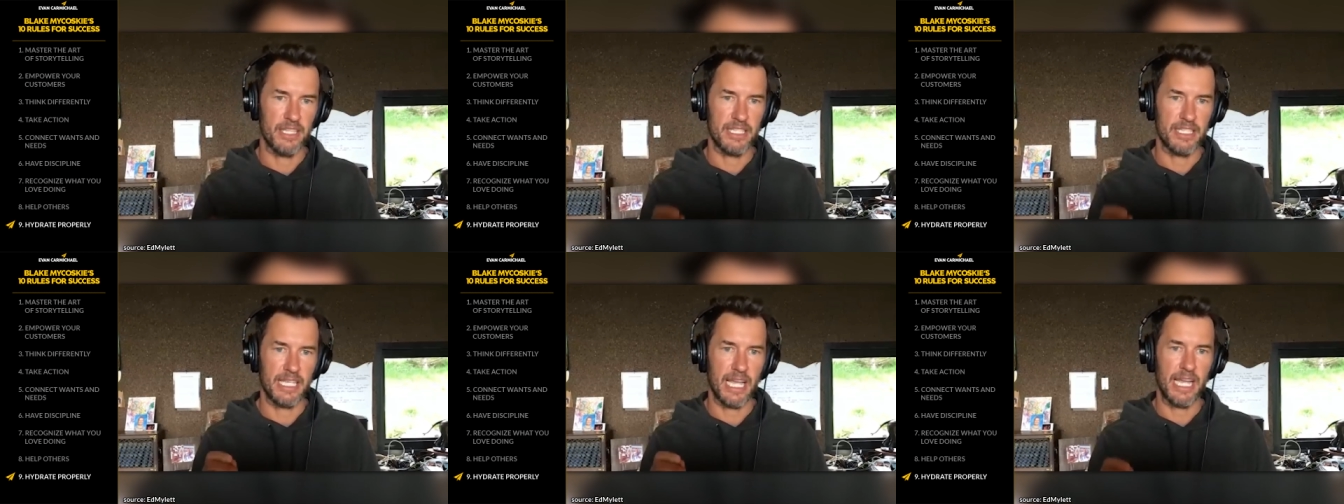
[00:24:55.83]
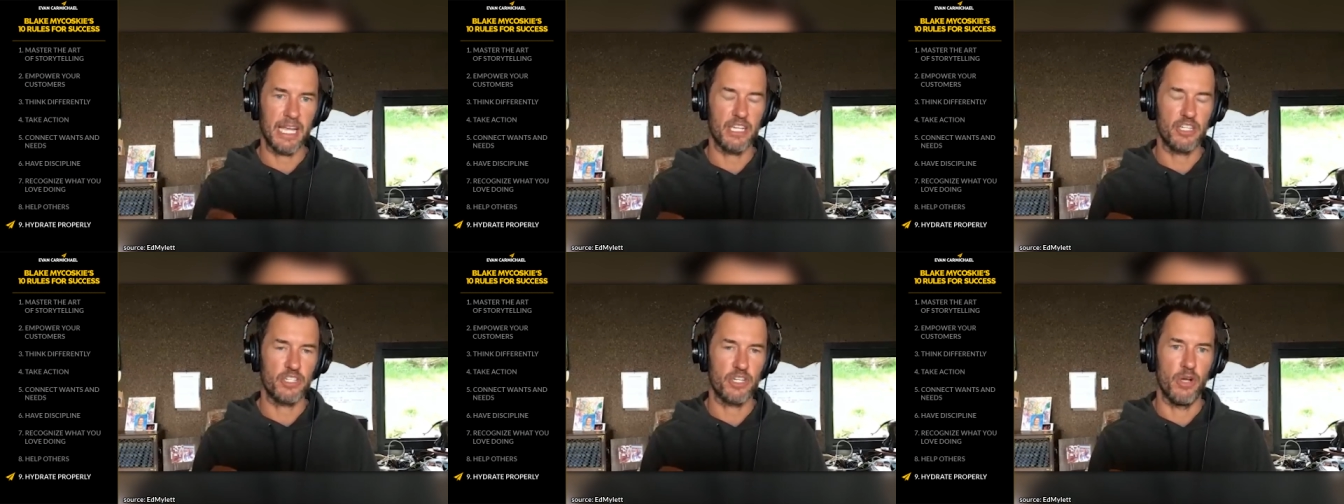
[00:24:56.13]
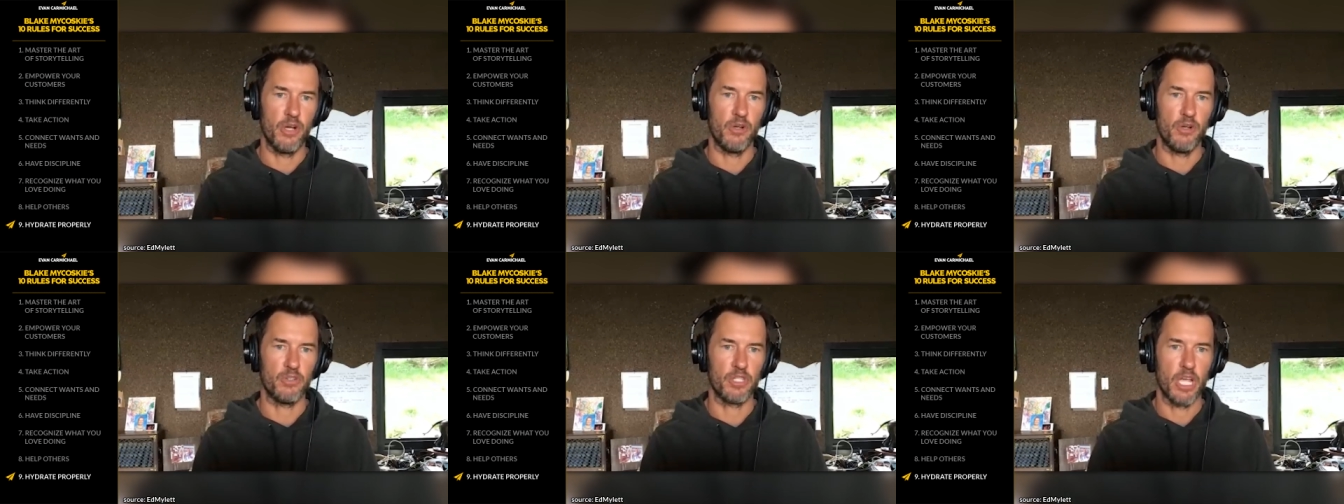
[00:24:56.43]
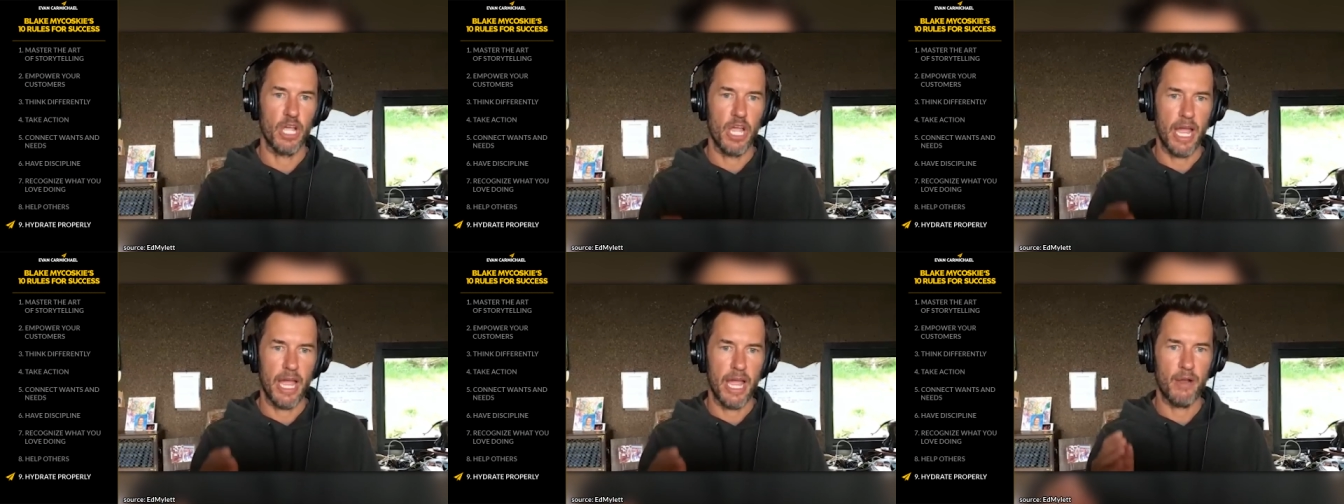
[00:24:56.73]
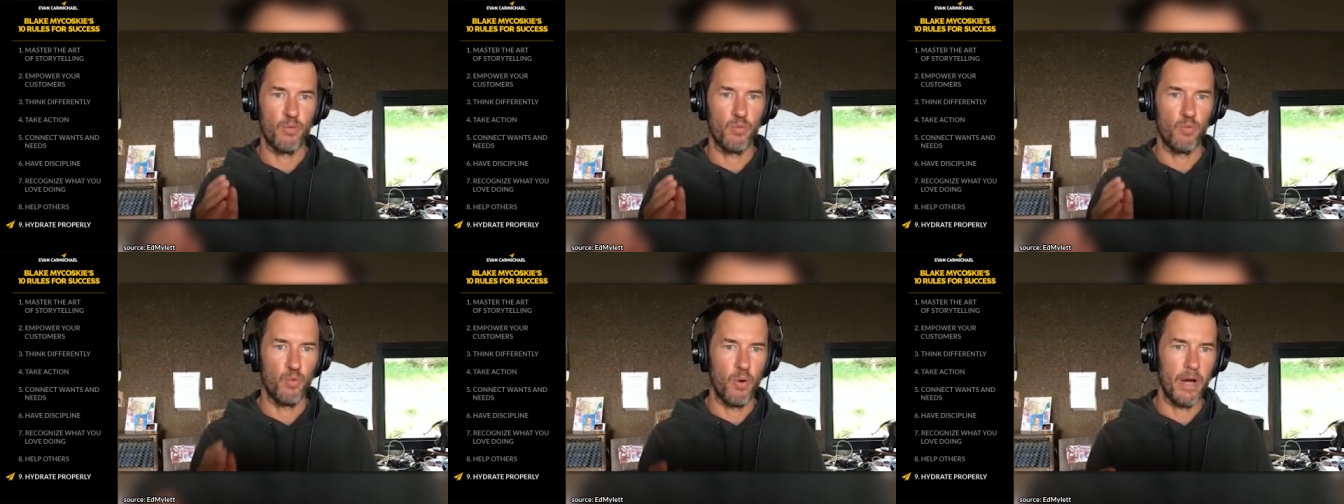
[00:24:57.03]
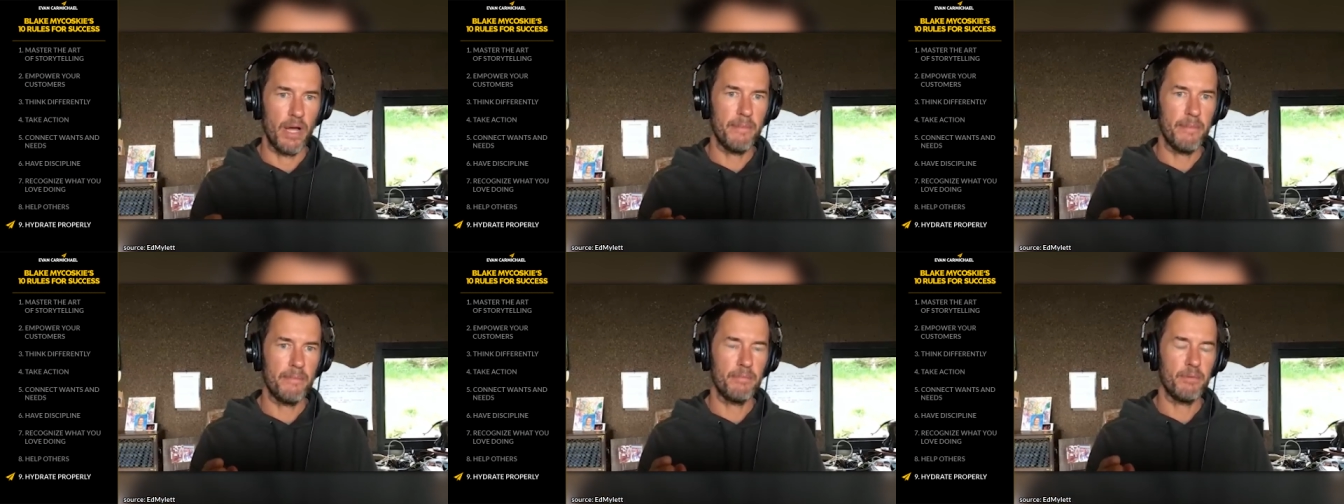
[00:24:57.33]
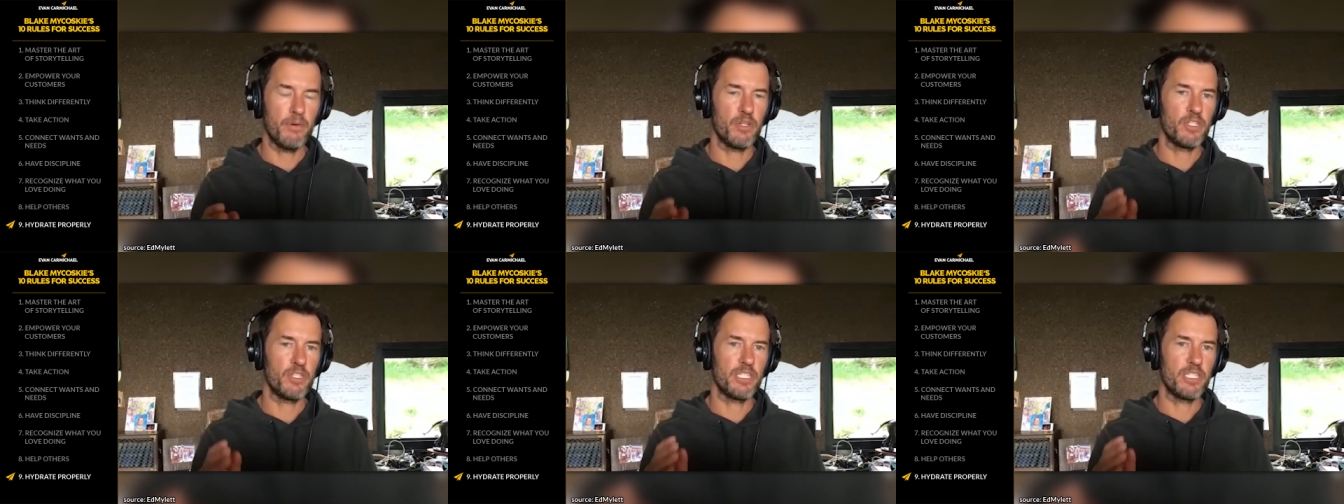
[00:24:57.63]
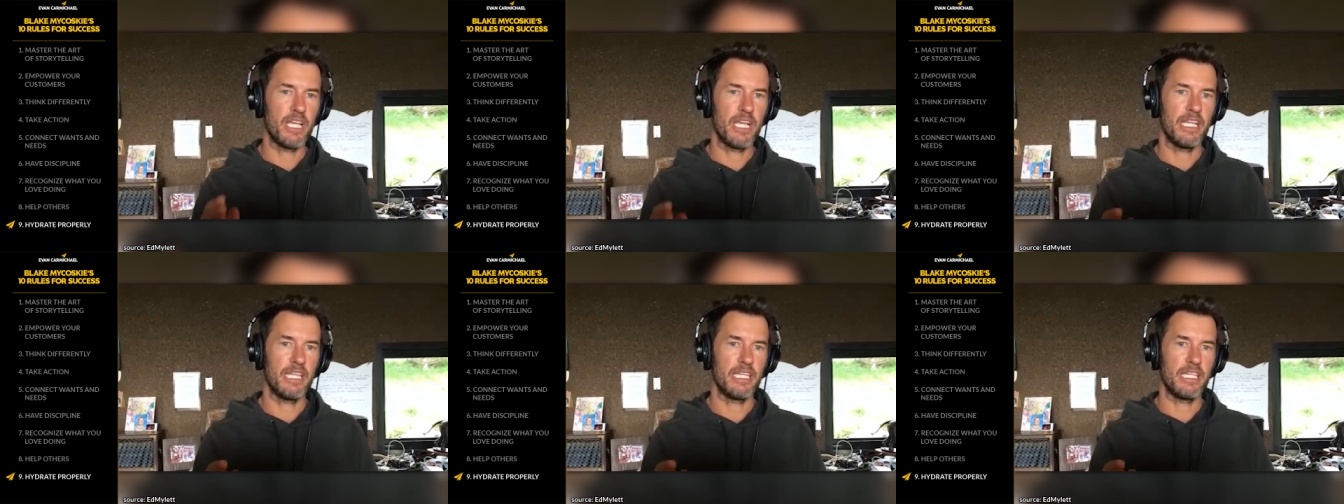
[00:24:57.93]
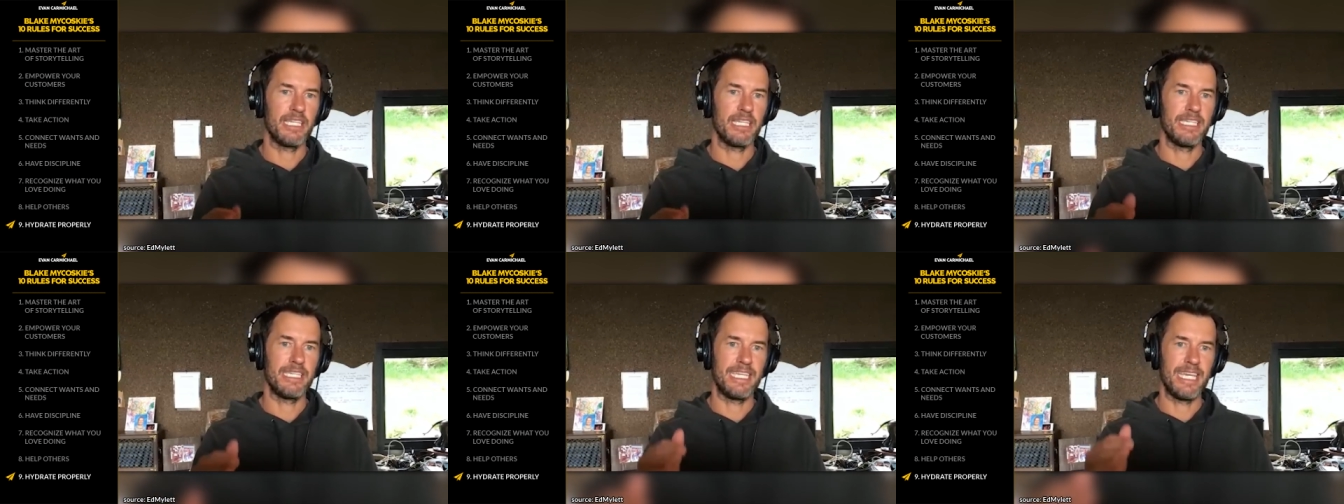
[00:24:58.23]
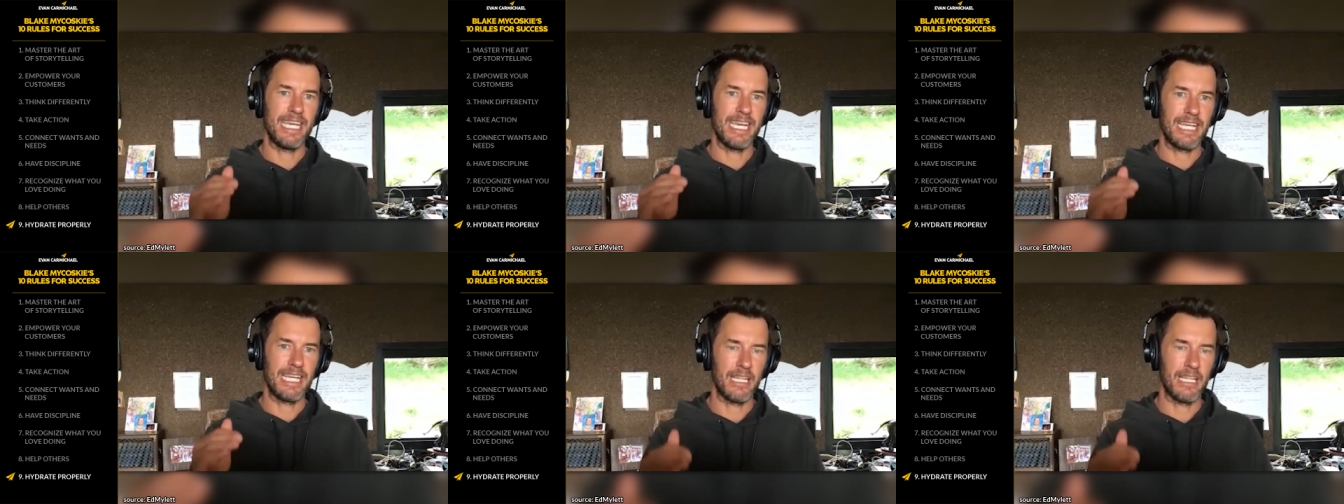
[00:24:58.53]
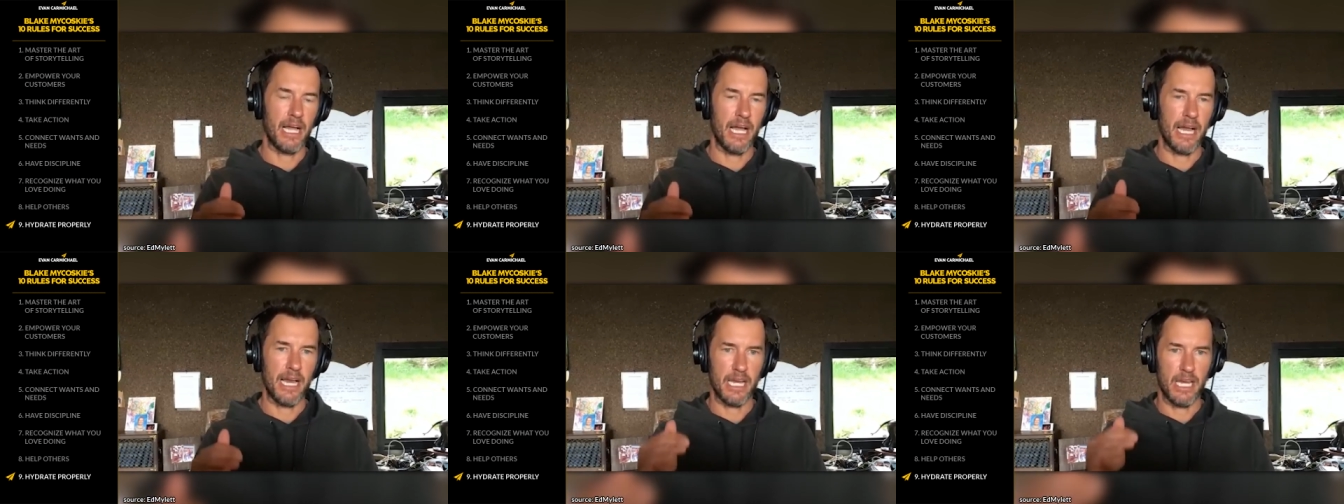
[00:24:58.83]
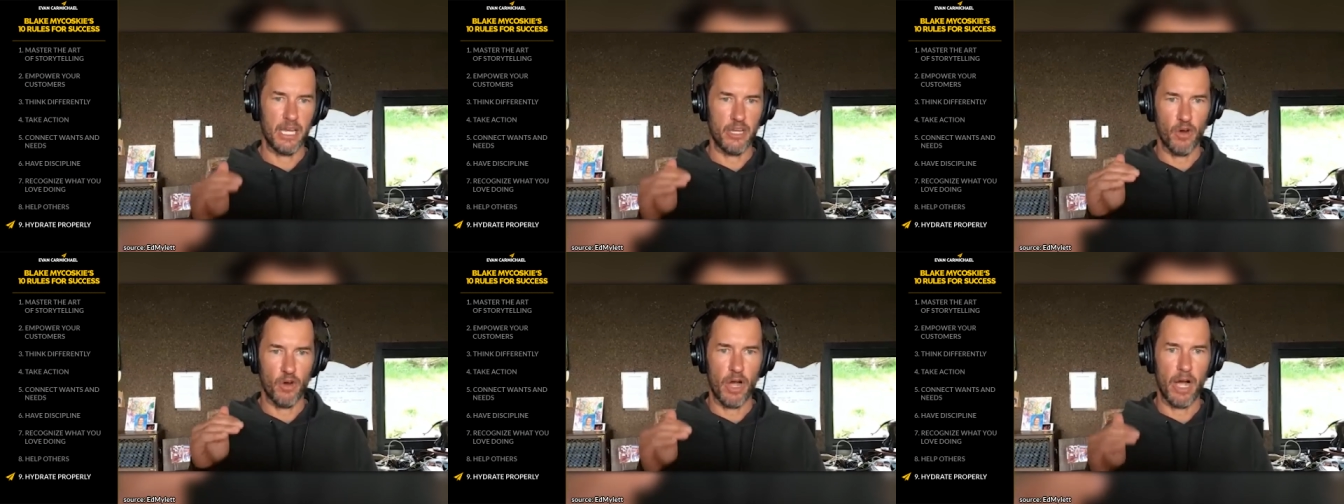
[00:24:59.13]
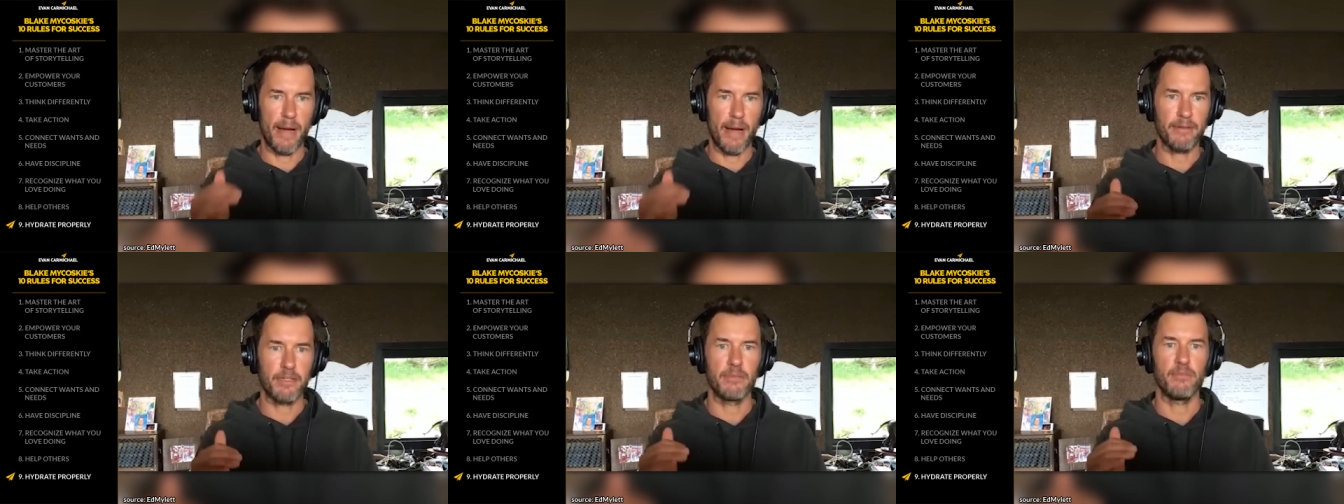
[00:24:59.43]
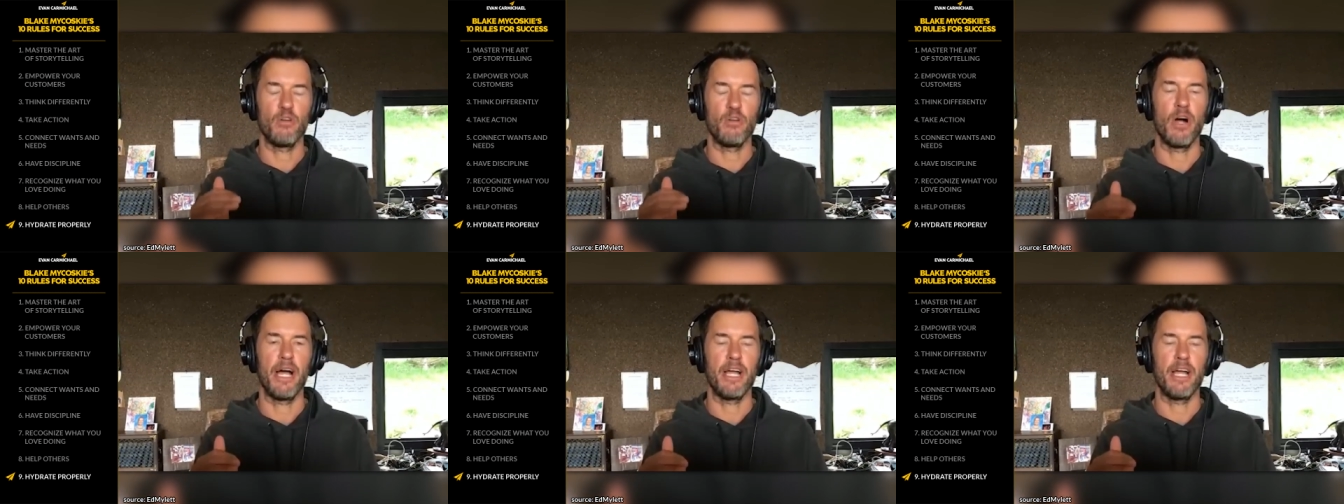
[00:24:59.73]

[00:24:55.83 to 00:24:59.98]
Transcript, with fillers: the science shows a 1% decline in your optimal